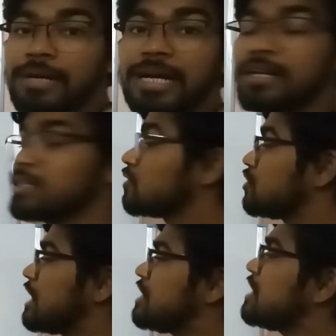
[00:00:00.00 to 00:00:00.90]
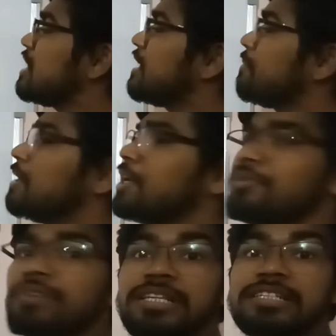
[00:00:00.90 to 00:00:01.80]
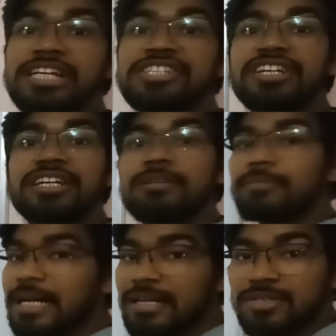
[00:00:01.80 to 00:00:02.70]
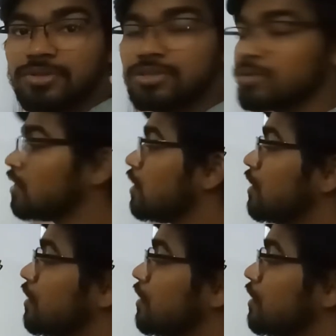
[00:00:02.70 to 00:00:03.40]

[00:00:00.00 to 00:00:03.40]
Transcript: brightness. So changing in the amplitude with the changing in the brightness also.